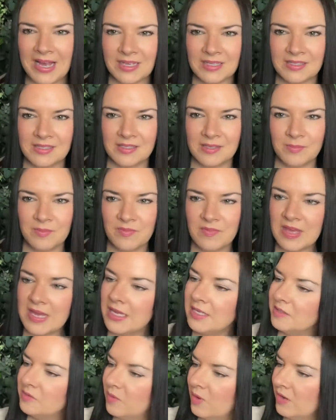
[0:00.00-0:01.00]
some of
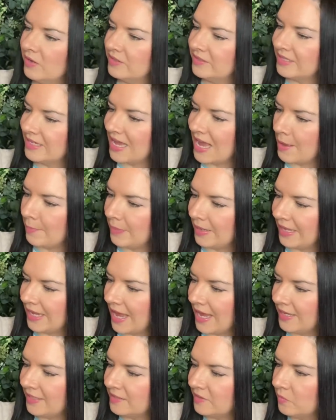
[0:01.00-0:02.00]
these ones, the
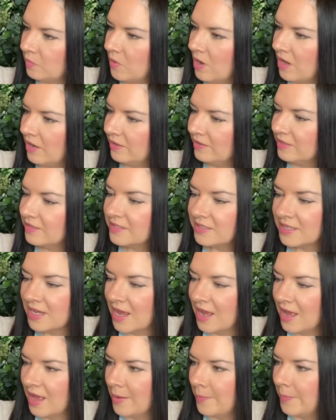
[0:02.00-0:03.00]
applicator ones,
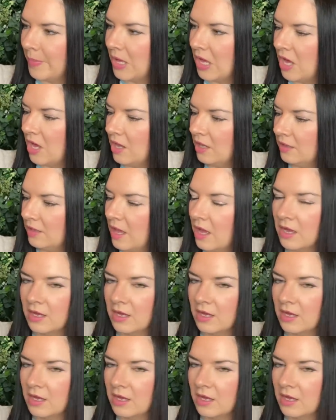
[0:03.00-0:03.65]
Pearl